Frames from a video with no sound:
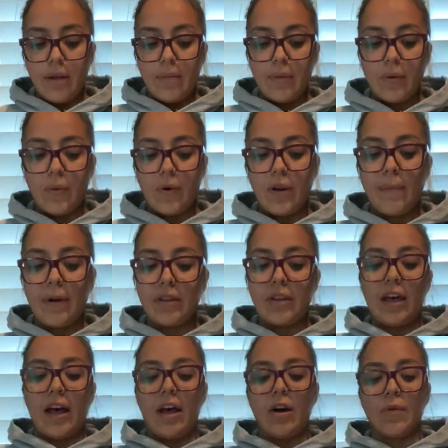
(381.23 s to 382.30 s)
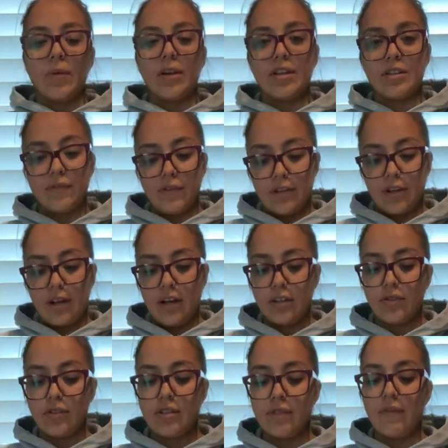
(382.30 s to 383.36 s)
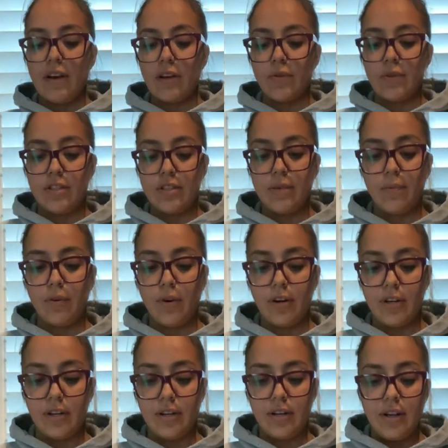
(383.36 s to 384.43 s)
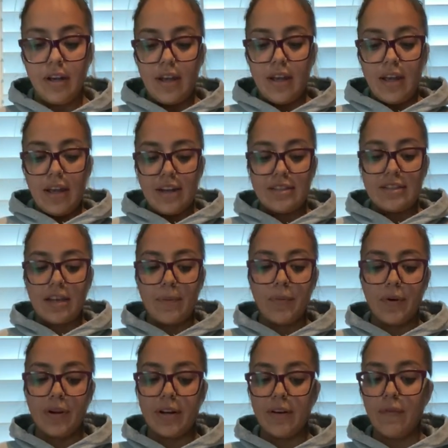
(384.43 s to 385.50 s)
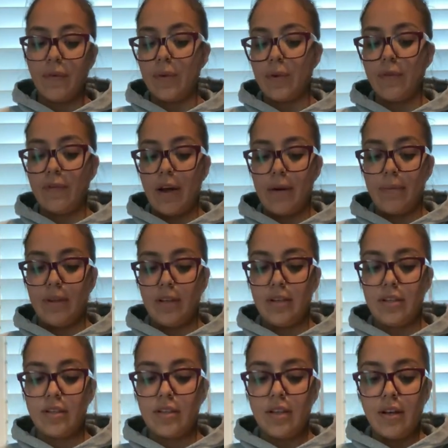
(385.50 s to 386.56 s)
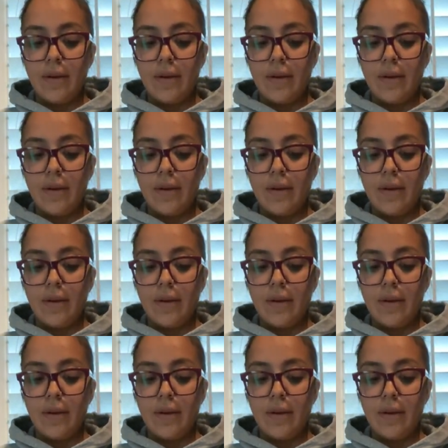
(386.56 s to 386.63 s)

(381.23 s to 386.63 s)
but what about the outrage for the hundreds of veterans deported and separated from their families?